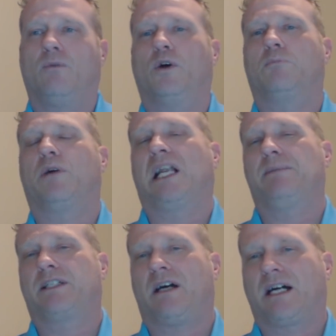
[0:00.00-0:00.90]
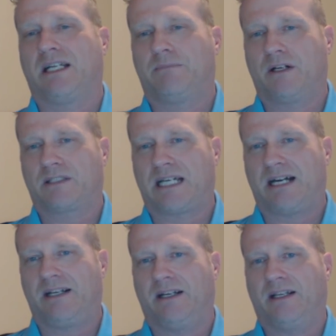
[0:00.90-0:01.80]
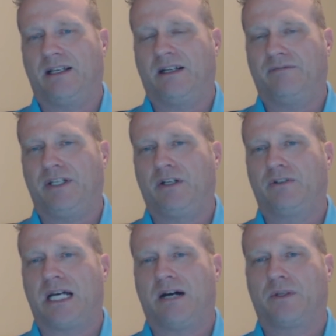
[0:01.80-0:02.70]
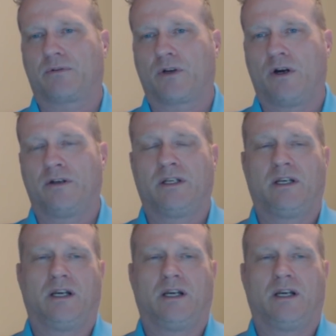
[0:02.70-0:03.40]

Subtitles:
we'll probably be talking about that in a video down the road.